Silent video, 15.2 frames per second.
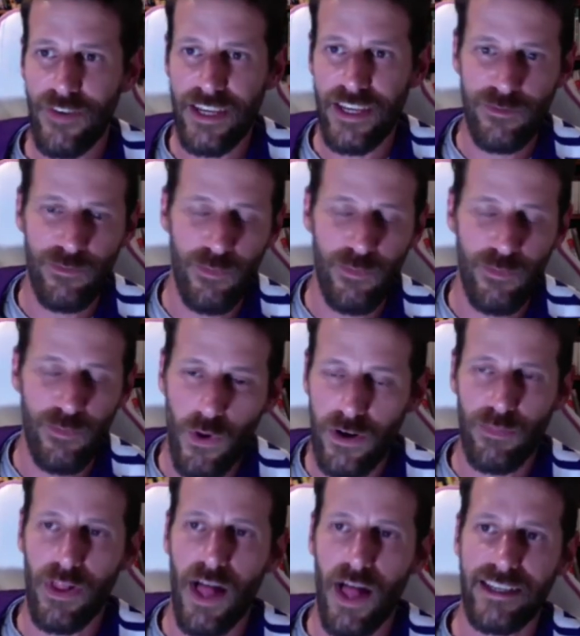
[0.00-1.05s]
your face
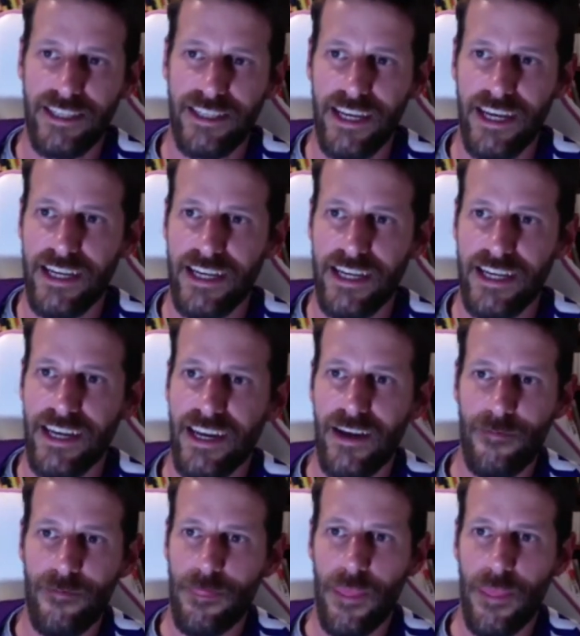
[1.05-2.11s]
more plastic,
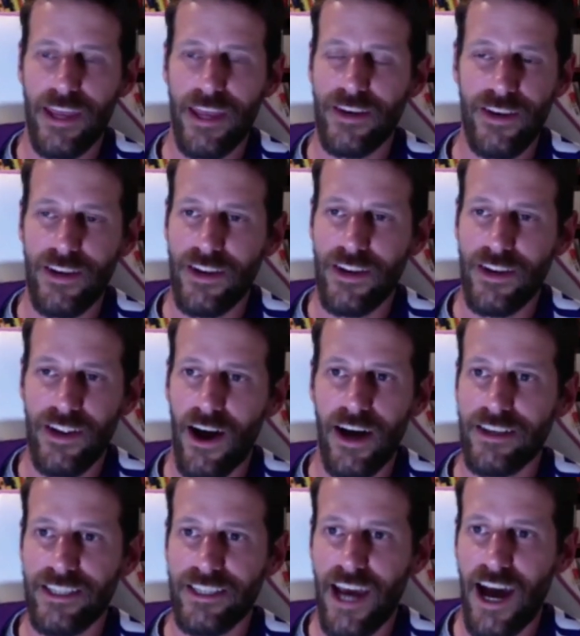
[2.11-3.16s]
and
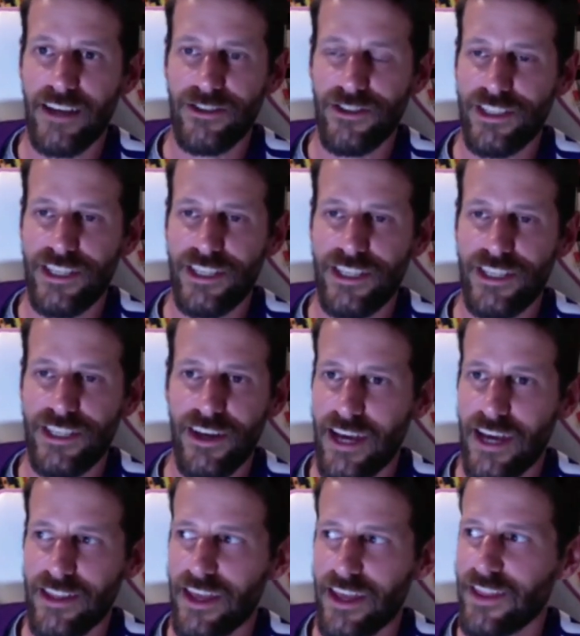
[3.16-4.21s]
us guys are just sitting on
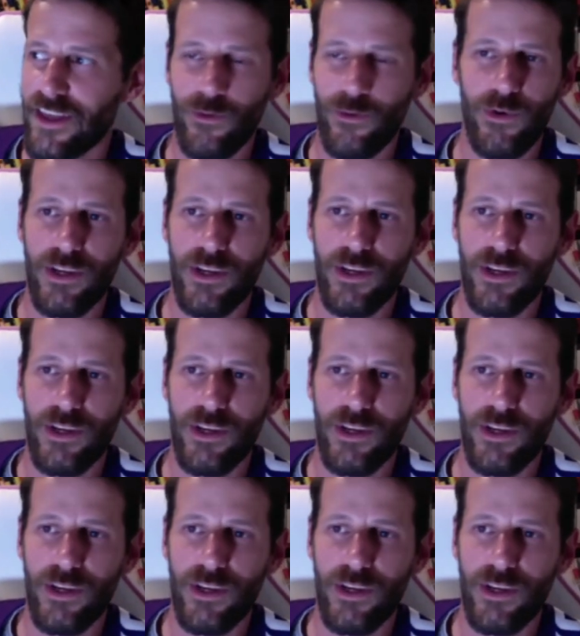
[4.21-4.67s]
the sideline like,